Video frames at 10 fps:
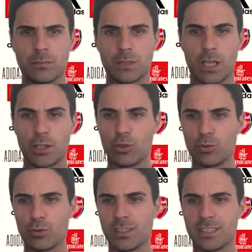I
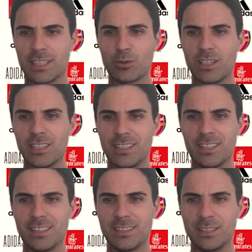know it's a
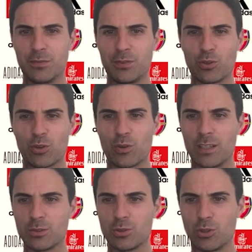really difficult
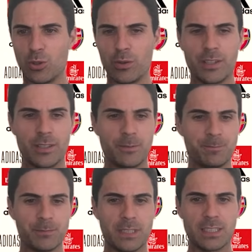ground to go there,
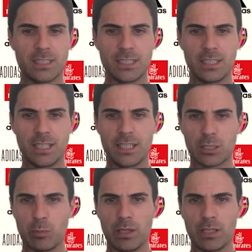and uh, I
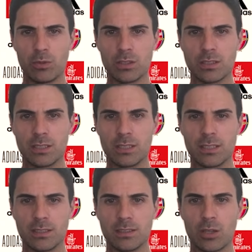explained what
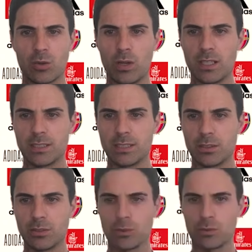the, the
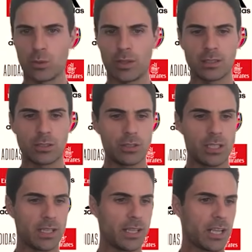qualities of Southampton
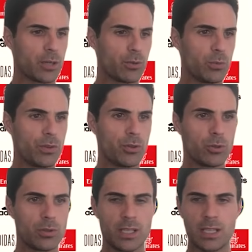are. I agree with you;
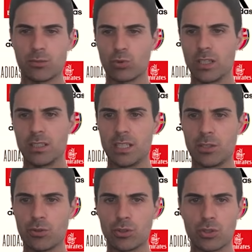they are a really
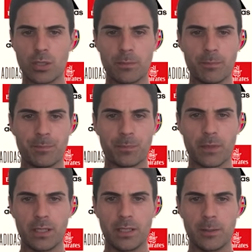dangerous team.
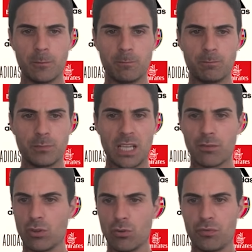Um, they have
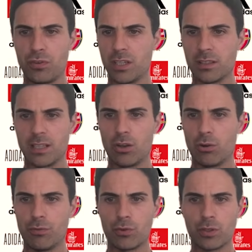no fear; they go
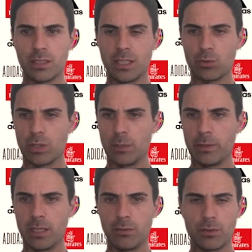for it. They really
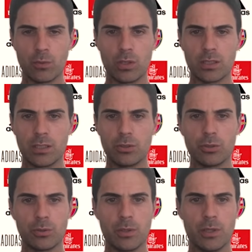believe in what they do,